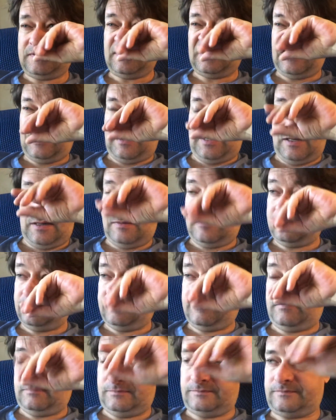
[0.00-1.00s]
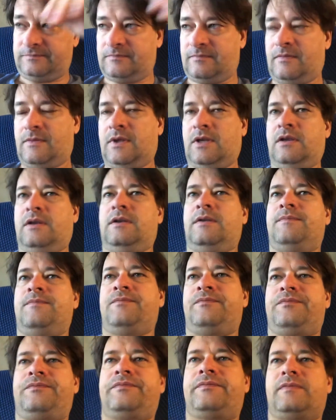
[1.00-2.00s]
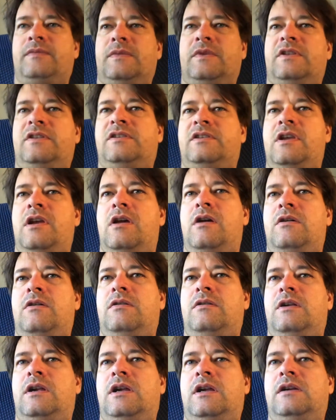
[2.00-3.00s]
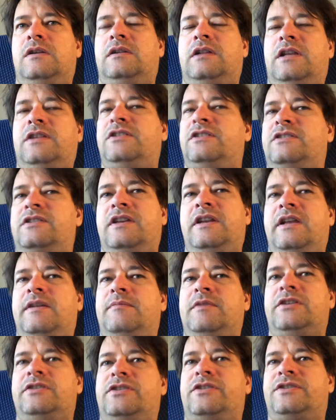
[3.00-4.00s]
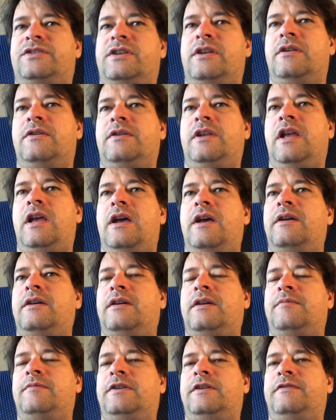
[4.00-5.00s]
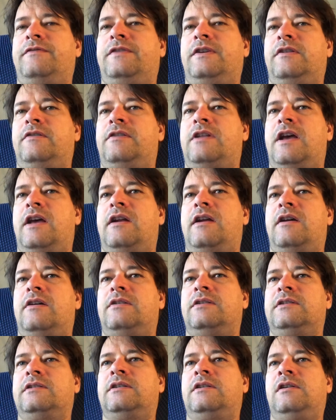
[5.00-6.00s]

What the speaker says: like just an image. So yeah, I'm gonna figure that out.